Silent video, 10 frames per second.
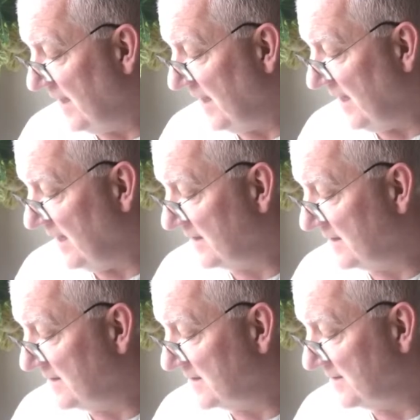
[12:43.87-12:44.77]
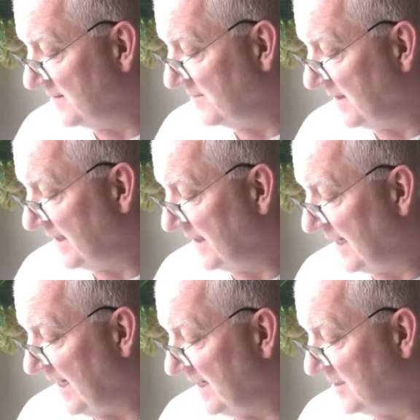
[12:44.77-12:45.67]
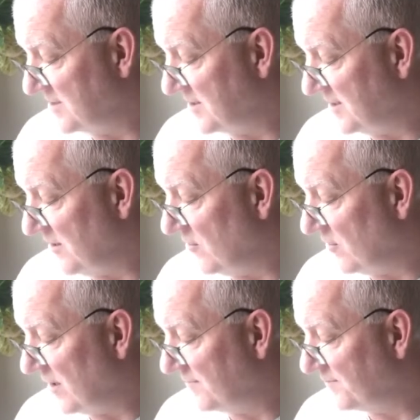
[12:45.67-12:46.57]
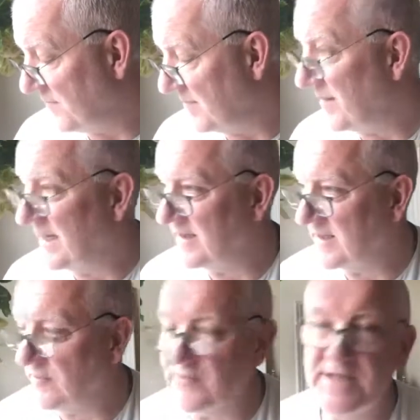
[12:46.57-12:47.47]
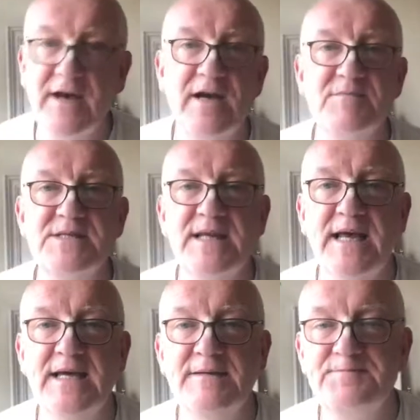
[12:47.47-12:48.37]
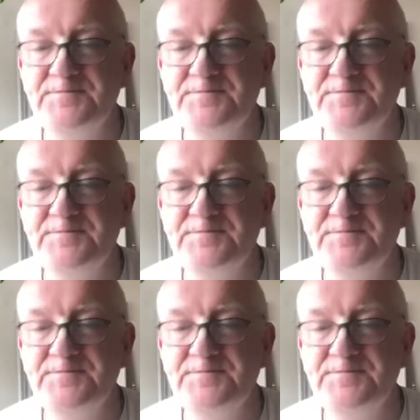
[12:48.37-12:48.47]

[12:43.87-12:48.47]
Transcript: and being engaged in yoga by bathing 3 times a day.